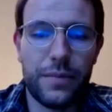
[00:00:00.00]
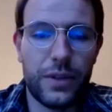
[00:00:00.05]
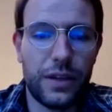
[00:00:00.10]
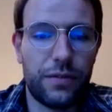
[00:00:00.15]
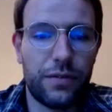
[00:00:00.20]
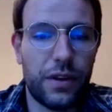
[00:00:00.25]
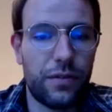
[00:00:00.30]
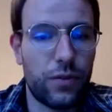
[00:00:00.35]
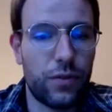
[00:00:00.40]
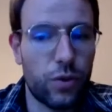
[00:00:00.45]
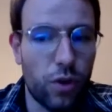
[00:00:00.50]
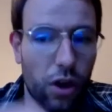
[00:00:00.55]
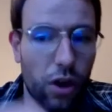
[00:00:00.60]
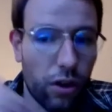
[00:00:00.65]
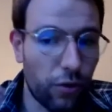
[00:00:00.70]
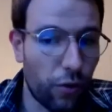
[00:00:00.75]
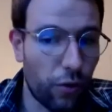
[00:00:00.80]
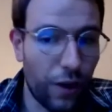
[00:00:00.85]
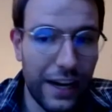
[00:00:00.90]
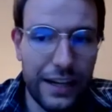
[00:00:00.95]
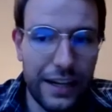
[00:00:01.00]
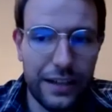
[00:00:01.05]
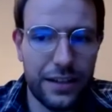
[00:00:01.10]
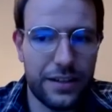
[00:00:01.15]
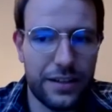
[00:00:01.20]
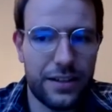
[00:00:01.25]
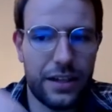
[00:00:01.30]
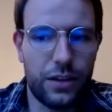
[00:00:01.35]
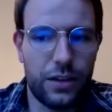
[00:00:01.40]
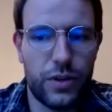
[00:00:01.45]
if you can't really
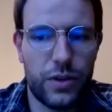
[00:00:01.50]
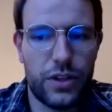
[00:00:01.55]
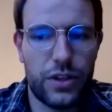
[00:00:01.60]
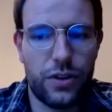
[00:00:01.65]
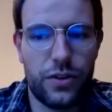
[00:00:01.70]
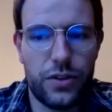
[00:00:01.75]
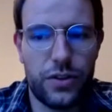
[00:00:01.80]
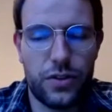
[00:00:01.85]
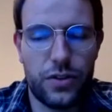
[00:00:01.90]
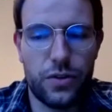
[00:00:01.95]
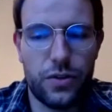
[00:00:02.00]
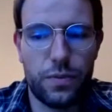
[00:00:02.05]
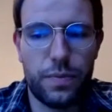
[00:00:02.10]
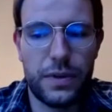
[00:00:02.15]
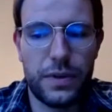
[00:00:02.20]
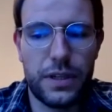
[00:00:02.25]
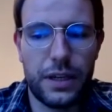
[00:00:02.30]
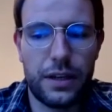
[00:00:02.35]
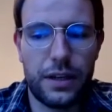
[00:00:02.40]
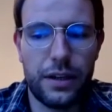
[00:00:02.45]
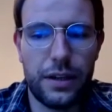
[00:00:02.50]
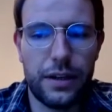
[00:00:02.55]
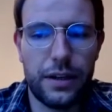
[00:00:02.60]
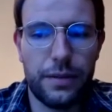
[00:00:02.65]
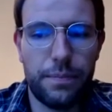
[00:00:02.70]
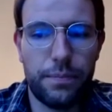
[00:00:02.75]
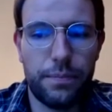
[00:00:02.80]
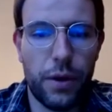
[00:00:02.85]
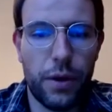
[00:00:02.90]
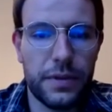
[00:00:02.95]
distinguish those two particular
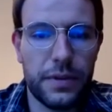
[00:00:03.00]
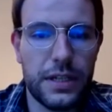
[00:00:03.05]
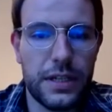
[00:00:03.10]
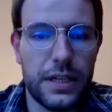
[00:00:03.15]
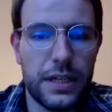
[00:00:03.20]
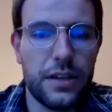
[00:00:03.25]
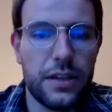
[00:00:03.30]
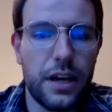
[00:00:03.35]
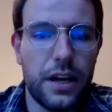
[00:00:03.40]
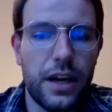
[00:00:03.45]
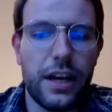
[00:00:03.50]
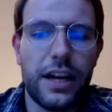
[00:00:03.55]
properties,